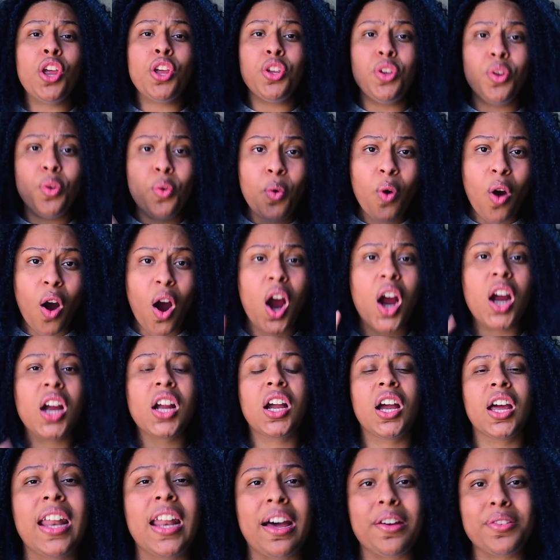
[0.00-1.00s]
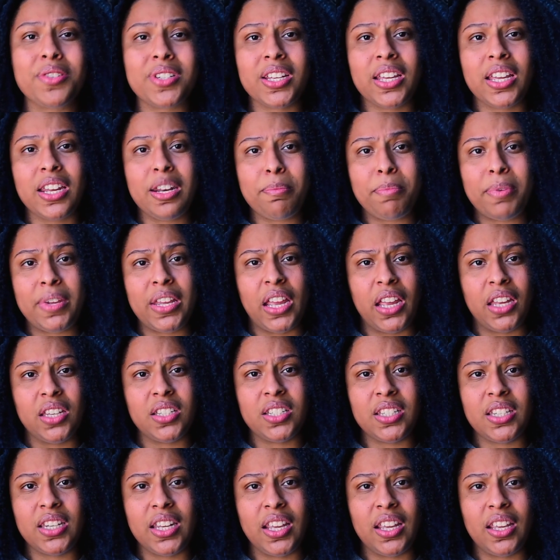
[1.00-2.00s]
you are out to get a
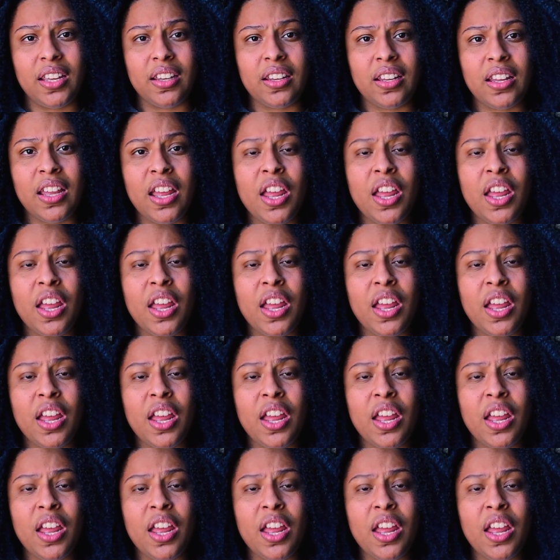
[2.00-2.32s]
PhD.